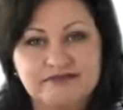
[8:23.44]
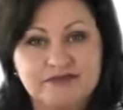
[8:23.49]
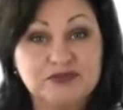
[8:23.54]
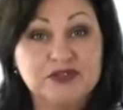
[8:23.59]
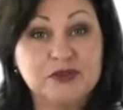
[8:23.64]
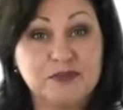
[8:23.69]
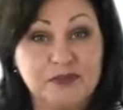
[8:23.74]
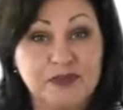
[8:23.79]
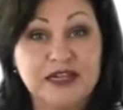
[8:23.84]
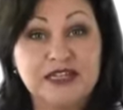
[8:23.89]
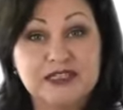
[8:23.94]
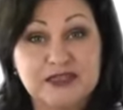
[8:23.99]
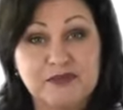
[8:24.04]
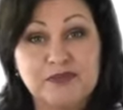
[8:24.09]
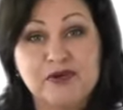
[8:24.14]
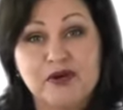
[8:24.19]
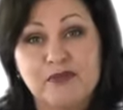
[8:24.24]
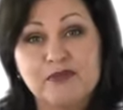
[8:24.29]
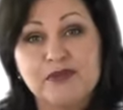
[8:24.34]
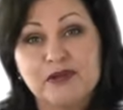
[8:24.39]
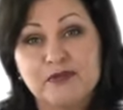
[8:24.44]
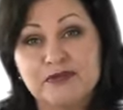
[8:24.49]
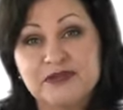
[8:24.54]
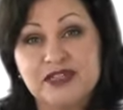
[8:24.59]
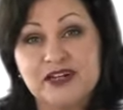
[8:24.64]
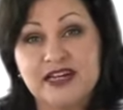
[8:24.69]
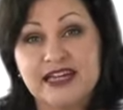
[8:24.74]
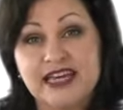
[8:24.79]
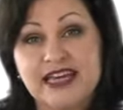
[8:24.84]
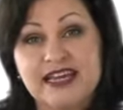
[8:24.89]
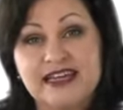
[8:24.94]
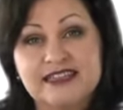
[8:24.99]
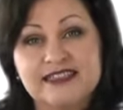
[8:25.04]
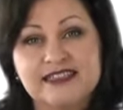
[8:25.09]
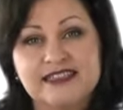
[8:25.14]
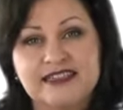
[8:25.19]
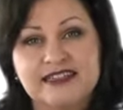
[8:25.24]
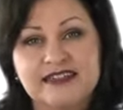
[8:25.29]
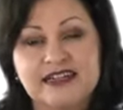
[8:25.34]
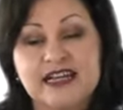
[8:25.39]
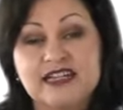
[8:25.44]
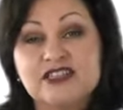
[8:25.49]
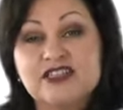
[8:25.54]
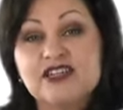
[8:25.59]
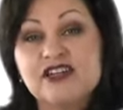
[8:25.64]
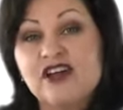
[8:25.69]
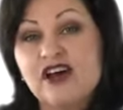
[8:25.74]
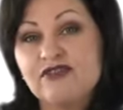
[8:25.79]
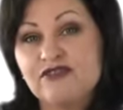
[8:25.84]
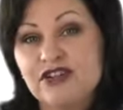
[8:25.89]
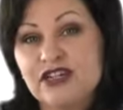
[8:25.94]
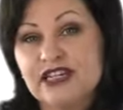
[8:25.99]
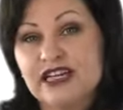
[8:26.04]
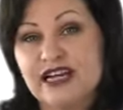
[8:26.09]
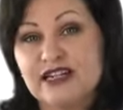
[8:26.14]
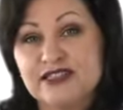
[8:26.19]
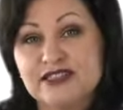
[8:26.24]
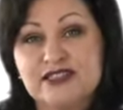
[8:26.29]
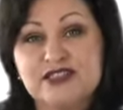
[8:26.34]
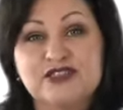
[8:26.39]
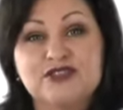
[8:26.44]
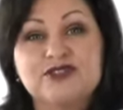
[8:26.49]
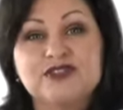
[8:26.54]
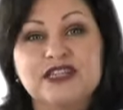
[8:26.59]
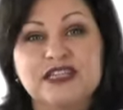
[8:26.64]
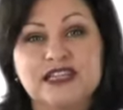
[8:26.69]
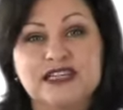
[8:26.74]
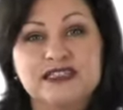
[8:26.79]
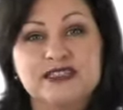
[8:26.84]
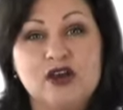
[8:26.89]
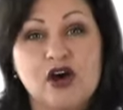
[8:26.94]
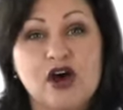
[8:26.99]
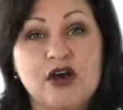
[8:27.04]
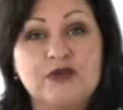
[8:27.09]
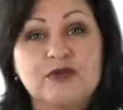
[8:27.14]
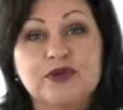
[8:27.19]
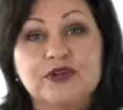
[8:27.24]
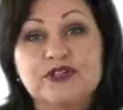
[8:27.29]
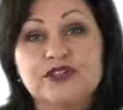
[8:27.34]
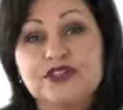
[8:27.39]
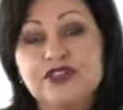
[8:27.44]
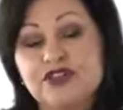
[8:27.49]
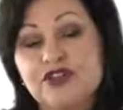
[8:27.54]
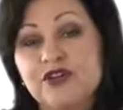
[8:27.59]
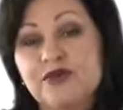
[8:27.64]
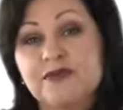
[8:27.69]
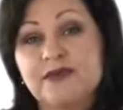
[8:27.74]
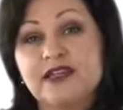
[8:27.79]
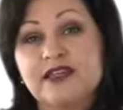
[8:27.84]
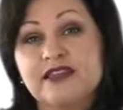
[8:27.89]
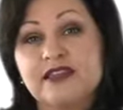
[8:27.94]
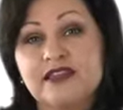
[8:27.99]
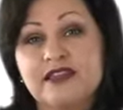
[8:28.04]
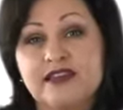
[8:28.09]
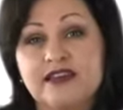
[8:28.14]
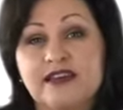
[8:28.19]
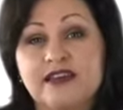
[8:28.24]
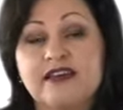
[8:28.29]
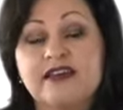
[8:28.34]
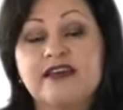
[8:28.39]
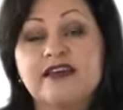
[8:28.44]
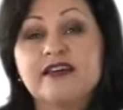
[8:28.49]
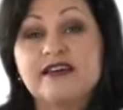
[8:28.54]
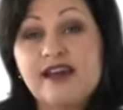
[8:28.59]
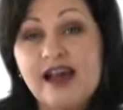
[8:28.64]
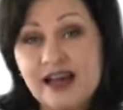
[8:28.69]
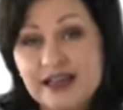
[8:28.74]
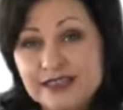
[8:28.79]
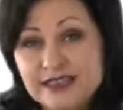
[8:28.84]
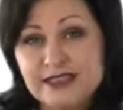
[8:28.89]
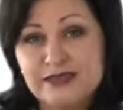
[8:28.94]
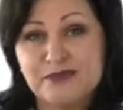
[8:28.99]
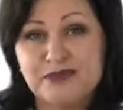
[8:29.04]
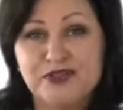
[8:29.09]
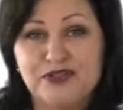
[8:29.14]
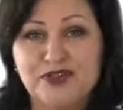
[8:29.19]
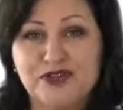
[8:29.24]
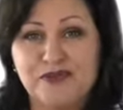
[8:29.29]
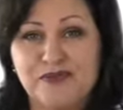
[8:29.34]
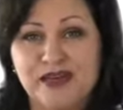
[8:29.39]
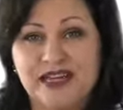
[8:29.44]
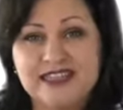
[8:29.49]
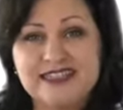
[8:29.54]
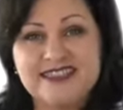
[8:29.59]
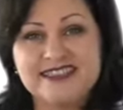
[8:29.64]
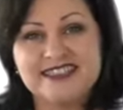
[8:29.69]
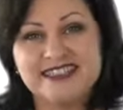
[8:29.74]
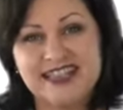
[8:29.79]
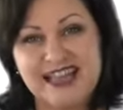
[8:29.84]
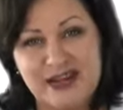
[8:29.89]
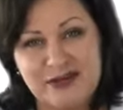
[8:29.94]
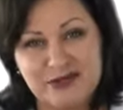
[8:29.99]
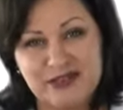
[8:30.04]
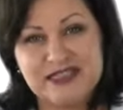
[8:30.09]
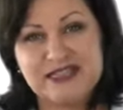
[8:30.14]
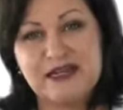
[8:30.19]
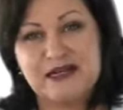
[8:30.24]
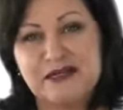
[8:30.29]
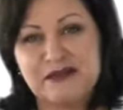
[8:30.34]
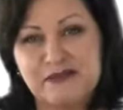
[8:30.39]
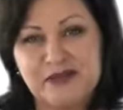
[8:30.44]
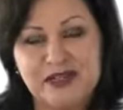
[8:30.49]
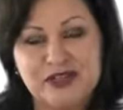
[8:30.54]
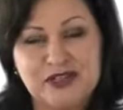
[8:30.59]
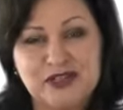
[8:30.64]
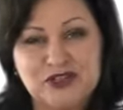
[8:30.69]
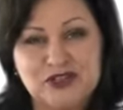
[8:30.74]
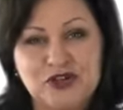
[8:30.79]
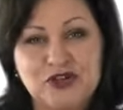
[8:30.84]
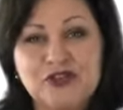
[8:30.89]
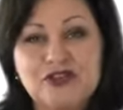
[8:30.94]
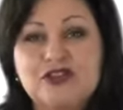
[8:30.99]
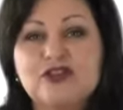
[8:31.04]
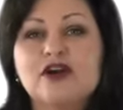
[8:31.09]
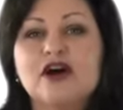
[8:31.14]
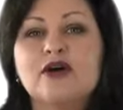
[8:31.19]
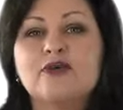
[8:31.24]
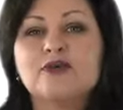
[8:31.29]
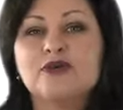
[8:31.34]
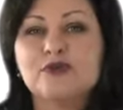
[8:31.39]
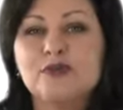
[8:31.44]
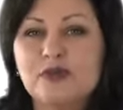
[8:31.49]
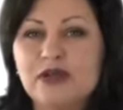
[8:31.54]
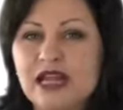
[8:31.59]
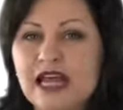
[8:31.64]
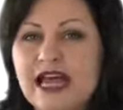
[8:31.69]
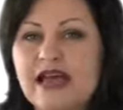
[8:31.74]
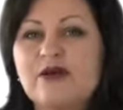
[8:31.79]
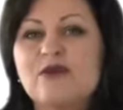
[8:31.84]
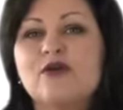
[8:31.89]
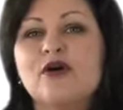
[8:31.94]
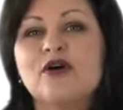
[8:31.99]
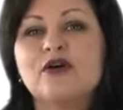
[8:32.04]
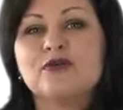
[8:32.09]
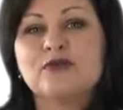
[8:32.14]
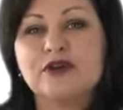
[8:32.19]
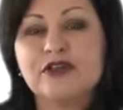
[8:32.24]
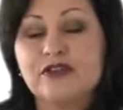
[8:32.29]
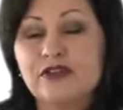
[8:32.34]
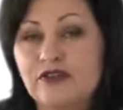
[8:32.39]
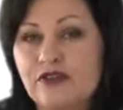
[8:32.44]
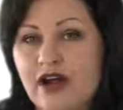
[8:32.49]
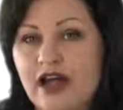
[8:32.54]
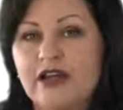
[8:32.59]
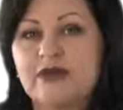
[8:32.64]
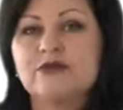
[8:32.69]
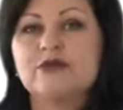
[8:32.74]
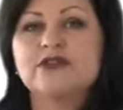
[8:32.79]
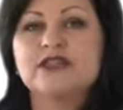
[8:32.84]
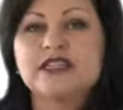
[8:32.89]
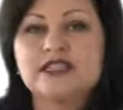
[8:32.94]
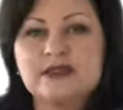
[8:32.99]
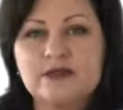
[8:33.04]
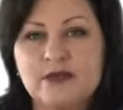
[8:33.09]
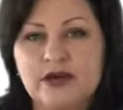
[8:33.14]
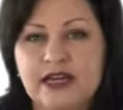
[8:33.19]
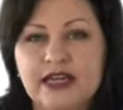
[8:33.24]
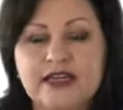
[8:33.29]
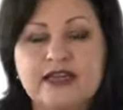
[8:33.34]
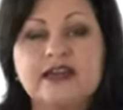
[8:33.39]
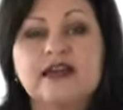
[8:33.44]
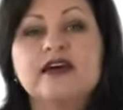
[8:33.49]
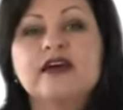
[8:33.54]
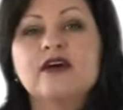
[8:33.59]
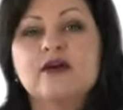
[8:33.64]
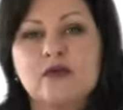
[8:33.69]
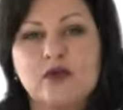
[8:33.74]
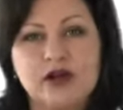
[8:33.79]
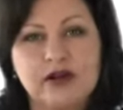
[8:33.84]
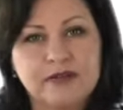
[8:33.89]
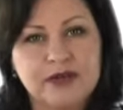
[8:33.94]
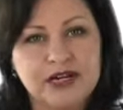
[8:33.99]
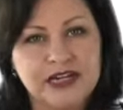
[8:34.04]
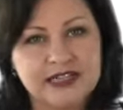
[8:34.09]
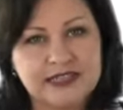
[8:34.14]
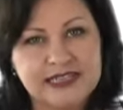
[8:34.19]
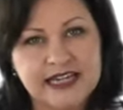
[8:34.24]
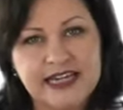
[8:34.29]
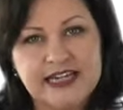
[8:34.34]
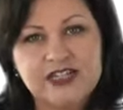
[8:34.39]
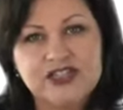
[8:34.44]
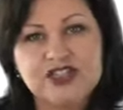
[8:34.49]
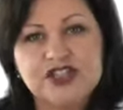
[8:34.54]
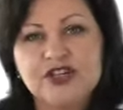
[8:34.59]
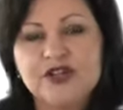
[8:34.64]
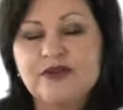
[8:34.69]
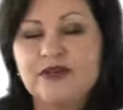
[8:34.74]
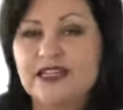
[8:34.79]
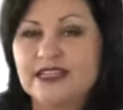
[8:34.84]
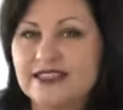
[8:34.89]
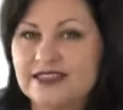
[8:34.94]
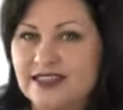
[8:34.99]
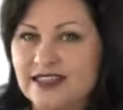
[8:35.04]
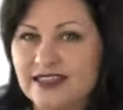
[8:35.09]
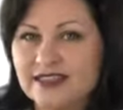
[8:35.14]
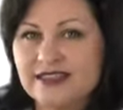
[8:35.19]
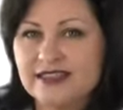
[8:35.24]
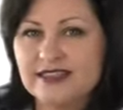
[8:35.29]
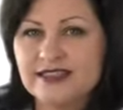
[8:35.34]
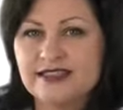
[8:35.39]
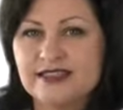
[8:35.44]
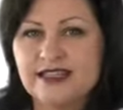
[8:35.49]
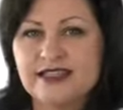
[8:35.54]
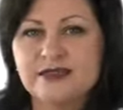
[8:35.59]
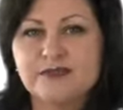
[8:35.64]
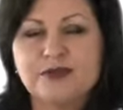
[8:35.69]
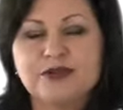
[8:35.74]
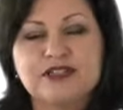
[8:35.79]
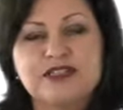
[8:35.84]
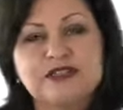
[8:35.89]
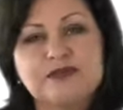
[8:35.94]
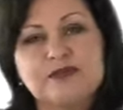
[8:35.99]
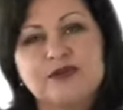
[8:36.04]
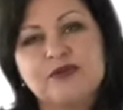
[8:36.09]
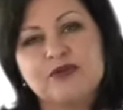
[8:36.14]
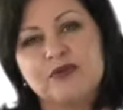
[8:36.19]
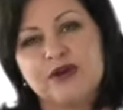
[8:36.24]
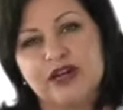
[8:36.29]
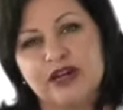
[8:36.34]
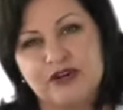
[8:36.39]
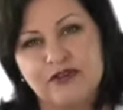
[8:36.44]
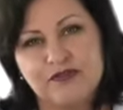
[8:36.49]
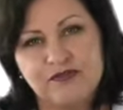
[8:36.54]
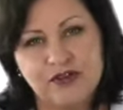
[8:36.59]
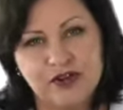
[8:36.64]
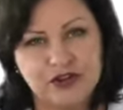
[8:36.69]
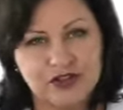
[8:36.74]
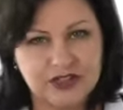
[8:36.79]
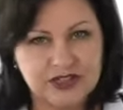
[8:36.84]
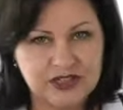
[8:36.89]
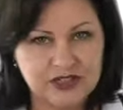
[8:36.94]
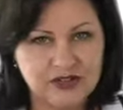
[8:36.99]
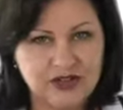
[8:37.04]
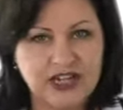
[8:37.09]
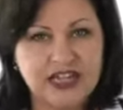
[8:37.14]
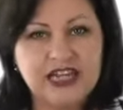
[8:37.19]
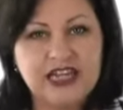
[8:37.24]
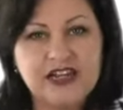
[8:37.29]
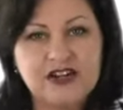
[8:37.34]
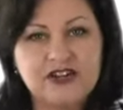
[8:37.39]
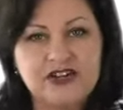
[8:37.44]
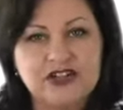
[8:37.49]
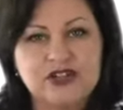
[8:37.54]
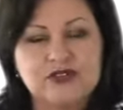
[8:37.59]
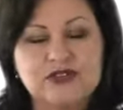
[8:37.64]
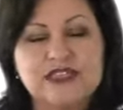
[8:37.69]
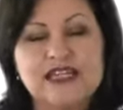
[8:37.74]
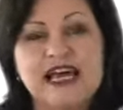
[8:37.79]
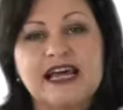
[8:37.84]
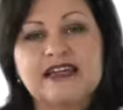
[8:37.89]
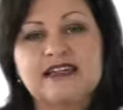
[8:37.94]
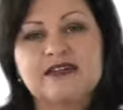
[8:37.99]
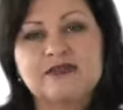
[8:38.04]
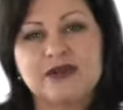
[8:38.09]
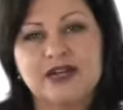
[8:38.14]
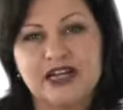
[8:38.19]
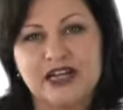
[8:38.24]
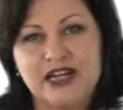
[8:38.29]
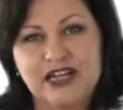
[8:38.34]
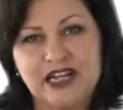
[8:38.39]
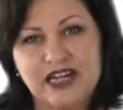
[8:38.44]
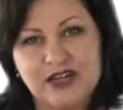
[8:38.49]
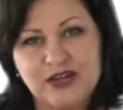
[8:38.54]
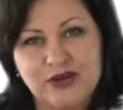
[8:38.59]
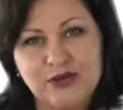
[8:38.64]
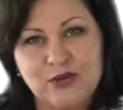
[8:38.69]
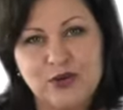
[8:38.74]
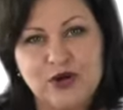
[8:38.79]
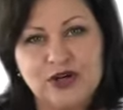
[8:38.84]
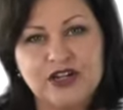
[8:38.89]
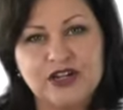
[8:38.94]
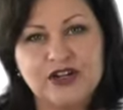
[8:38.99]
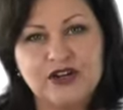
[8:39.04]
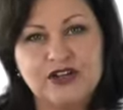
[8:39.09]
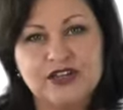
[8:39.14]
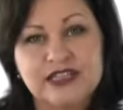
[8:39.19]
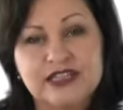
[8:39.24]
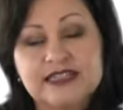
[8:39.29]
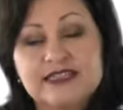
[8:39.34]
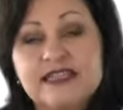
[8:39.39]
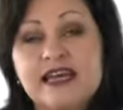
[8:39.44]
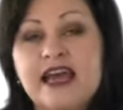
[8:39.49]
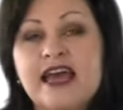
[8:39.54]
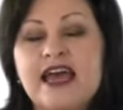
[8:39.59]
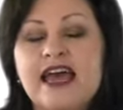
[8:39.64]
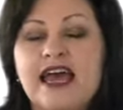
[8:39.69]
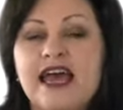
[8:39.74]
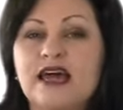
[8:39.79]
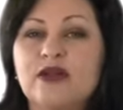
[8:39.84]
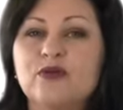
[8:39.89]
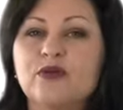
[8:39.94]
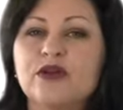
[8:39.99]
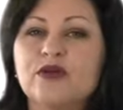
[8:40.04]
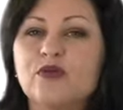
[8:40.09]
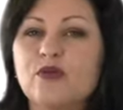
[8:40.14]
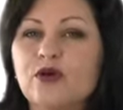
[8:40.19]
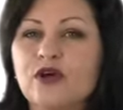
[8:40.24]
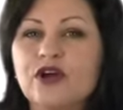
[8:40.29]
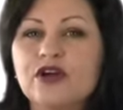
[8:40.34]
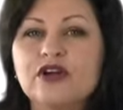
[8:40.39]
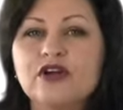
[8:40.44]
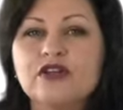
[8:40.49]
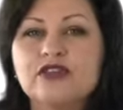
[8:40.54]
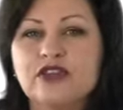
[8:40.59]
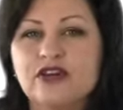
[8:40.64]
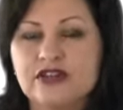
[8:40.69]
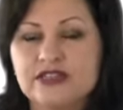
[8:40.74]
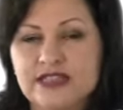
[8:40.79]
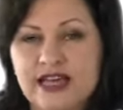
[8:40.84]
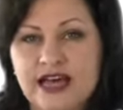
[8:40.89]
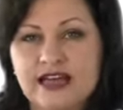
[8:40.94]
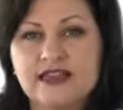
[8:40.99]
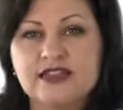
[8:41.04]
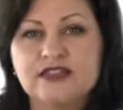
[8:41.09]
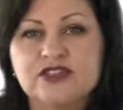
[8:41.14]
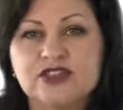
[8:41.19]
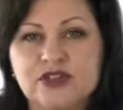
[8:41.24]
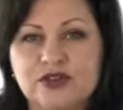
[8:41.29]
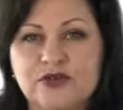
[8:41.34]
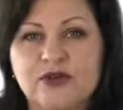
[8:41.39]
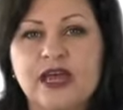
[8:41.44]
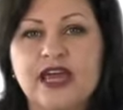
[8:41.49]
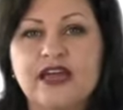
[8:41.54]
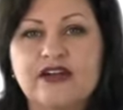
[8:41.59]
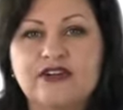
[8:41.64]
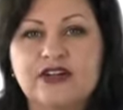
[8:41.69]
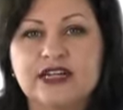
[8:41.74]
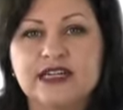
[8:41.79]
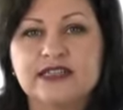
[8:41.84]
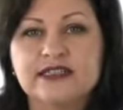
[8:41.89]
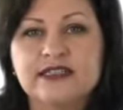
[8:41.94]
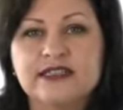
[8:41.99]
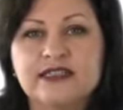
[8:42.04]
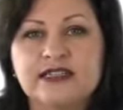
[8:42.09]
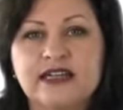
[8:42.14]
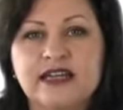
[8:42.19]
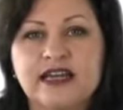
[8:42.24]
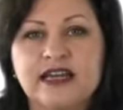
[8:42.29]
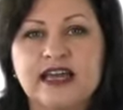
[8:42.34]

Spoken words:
to biggest problems, I guess, and until I really understood this, I would assume that the customer knew best and they were telling me the truth, and I would plow on with, great, well this week what I'm going to teach you is this success principle, we're going to focus on here in your talent, we're going to get you working on this, and we'd work on those other 2 areas,